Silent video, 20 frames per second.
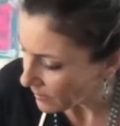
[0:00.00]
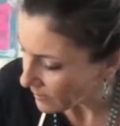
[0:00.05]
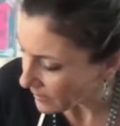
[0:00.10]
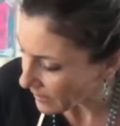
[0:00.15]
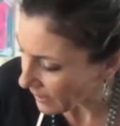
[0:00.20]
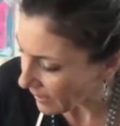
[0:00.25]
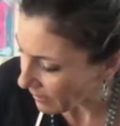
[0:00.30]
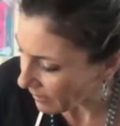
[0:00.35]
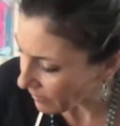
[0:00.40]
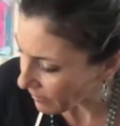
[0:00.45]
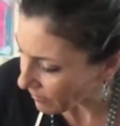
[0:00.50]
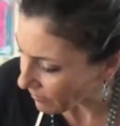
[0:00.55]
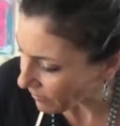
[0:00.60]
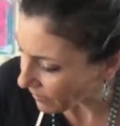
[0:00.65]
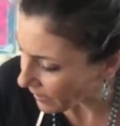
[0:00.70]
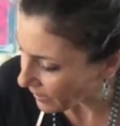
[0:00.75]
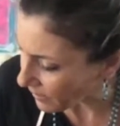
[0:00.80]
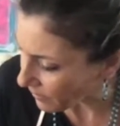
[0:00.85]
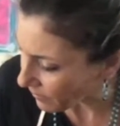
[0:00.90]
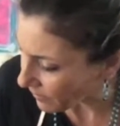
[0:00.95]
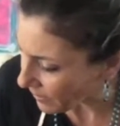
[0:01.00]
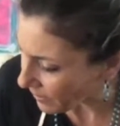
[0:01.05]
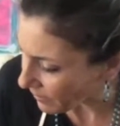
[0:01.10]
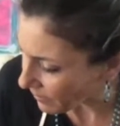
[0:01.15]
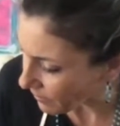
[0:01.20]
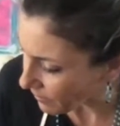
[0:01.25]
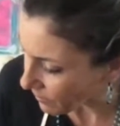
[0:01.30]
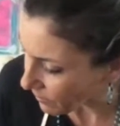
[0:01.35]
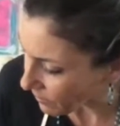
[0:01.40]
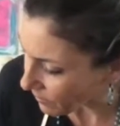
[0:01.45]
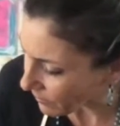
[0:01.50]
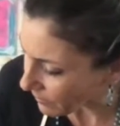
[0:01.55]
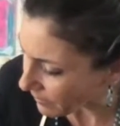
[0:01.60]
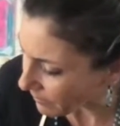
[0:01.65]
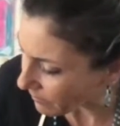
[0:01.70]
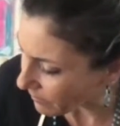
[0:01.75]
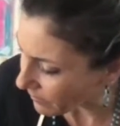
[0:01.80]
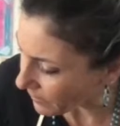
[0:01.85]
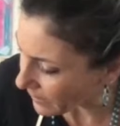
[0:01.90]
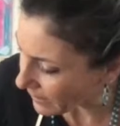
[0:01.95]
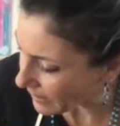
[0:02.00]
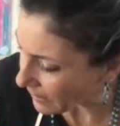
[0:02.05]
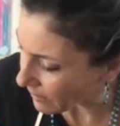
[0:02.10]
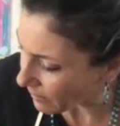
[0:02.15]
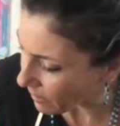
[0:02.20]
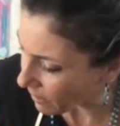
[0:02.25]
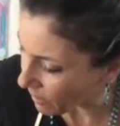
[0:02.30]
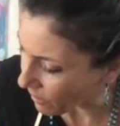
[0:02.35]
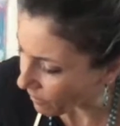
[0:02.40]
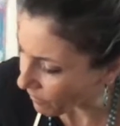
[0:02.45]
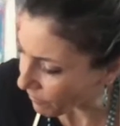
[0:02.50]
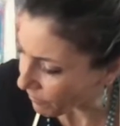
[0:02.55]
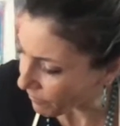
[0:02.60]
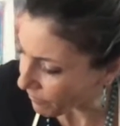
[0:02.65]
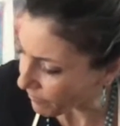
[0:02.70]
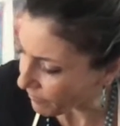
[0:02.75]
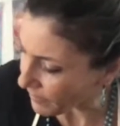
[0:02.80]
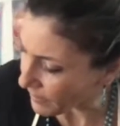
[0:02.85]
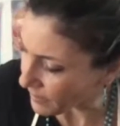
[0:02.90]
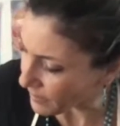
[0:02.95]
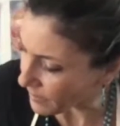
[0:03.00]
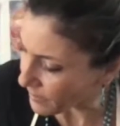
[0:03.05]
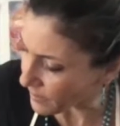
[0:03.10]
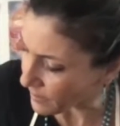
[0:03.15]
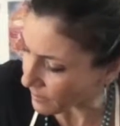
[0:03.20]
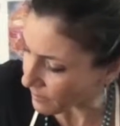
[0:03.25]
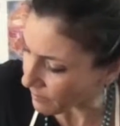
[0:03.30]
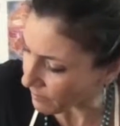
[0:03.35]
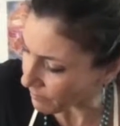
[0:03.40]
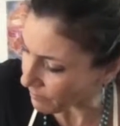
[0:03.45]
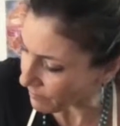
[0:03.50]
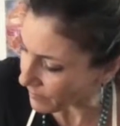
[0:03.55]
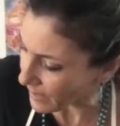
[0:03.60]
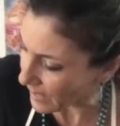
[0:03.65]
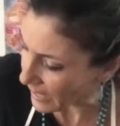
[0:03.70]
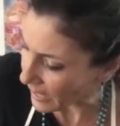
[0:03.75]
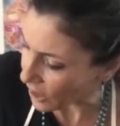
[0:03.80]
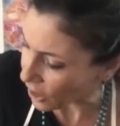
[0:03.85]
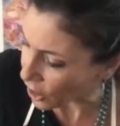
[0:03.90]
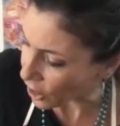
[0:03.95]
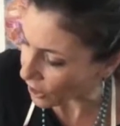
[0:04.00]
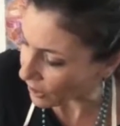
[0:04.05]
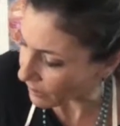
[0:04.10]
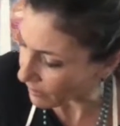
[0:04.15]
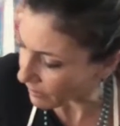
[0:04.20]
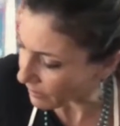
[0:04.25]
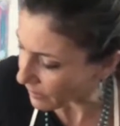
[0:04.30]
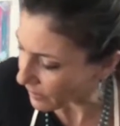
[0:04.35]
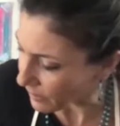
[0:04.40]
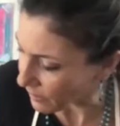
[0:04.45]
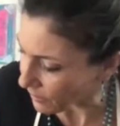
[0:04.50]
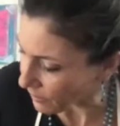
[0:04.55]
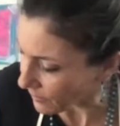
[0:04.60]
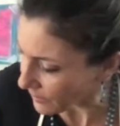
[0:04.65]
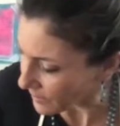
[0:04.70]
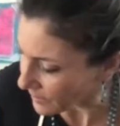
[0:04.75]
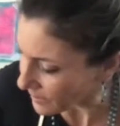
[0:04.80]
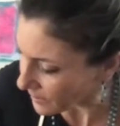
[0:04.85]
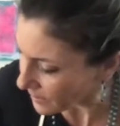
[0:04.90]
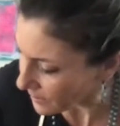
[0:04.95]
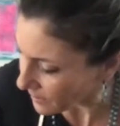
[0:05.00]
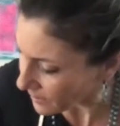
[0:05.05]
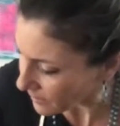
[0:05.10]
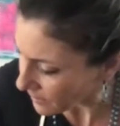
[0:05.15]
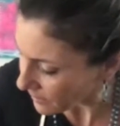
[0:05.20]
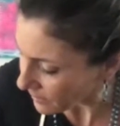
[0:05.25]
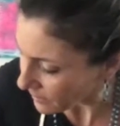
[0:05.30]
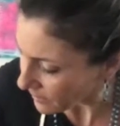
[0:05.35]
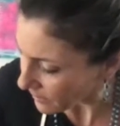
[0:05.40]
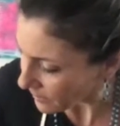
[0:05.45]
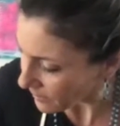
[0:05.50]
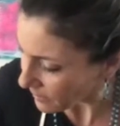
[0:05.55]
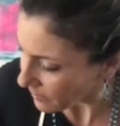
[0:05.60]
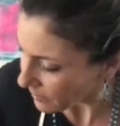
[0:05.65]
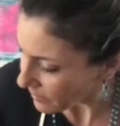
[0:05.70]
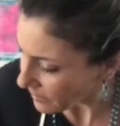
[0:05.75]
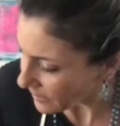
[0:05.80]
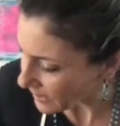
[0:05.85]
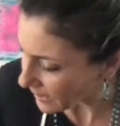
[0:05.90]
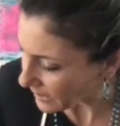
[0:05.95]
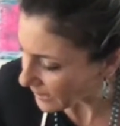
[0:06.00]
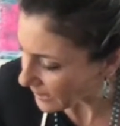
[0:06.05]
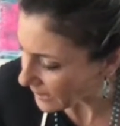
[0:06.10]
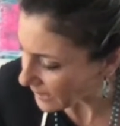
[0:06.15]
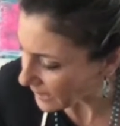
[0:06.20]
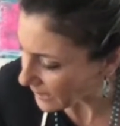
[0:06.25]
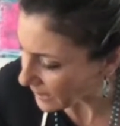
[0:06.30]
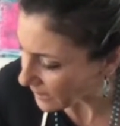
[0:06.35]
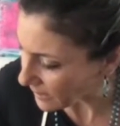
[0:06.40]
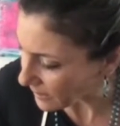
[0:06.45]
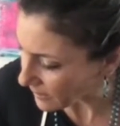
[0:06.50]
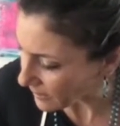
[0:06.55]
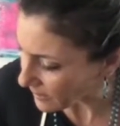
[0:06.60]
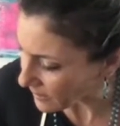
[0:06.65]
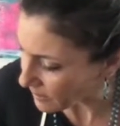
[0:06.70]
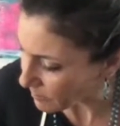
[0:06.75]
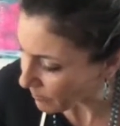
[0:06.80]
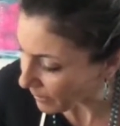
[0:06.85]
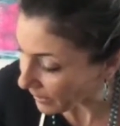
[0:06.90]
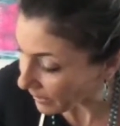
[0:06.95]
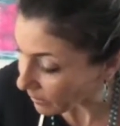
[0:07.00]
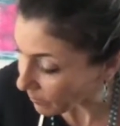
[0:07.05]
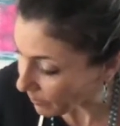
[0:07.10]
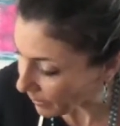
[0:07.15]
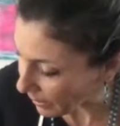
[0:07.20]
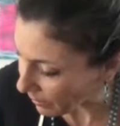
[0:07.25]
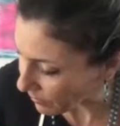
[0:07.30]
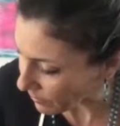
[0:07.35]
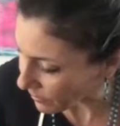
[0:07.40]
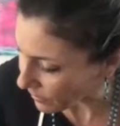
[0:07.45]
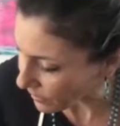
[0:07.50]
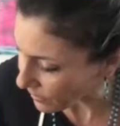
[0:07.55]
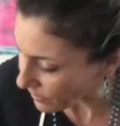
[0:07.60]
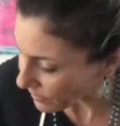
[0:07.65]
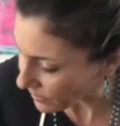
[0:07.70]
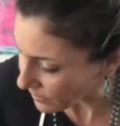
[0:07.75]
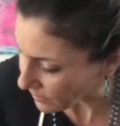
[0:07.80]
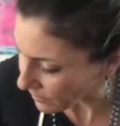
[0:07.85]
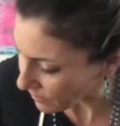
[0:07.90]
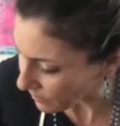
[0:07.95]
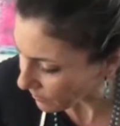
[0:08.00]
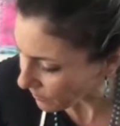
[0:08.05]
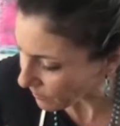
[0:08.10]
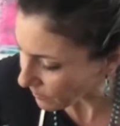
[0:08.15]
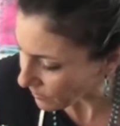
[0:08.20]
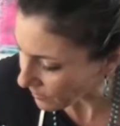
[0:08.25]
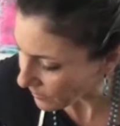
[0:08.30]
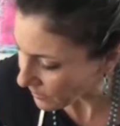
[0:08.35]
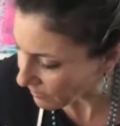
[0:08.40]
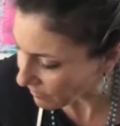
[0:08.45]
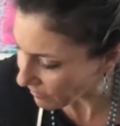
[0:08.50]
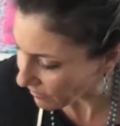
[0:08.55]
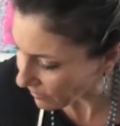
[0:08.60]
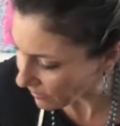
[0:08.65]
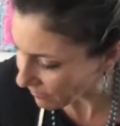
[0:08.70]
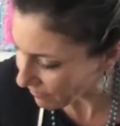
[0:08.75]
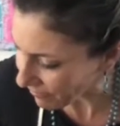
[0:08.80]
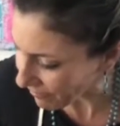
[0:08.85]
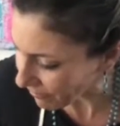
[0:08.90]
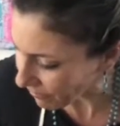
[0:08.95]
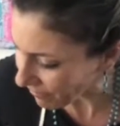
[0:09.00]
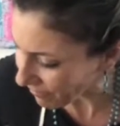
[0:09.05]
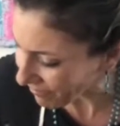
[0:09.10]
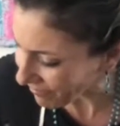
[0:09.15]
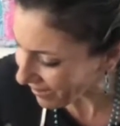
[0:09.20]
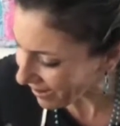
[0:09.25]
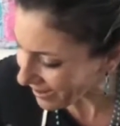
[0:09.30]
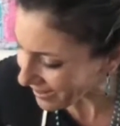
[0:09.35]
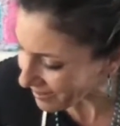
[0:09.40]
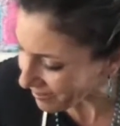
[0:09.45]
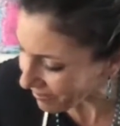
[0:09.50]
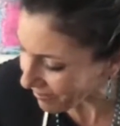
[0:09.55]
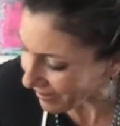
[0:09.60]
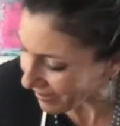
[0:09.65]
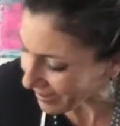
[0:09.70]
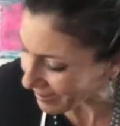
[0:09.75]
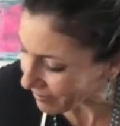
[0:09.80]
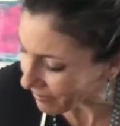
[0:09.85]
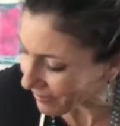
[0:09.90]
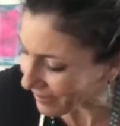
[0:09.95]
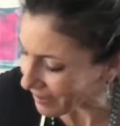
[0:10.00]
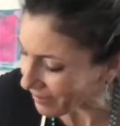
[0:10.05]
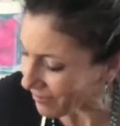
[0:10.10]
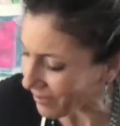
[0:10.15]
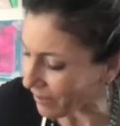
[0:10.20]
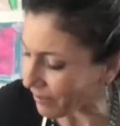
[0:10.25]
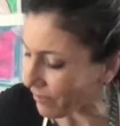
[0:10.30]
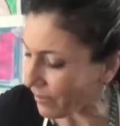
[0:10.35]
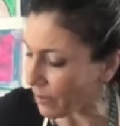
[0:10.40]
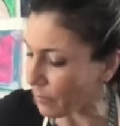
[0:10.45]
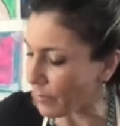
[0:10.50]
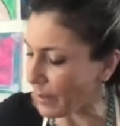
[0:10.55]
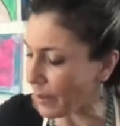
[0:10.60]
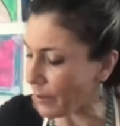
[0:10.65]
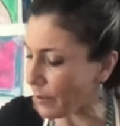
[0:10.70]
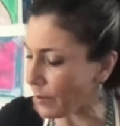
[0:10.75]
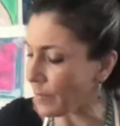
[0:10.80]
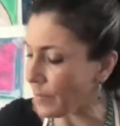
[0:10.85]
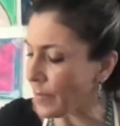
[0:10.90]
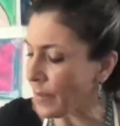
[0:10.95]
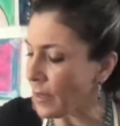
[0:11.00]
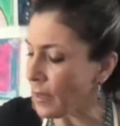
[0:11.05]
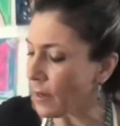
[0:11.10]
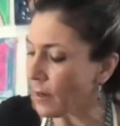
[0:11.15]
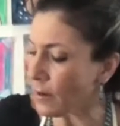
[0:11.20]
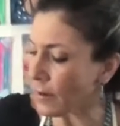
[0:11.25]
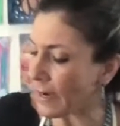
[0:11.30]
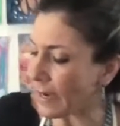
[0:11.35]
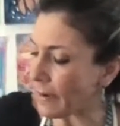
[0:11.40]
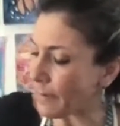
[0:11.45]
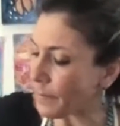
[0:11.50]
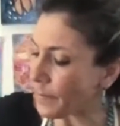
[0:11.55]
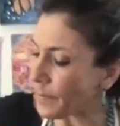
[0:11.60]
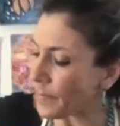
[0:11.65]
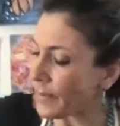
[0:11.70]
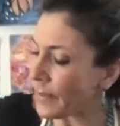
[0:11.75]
to have it flying around or get off into the air. You know, it's dusty. It's mica powder. So it's a very fine powder. Okay.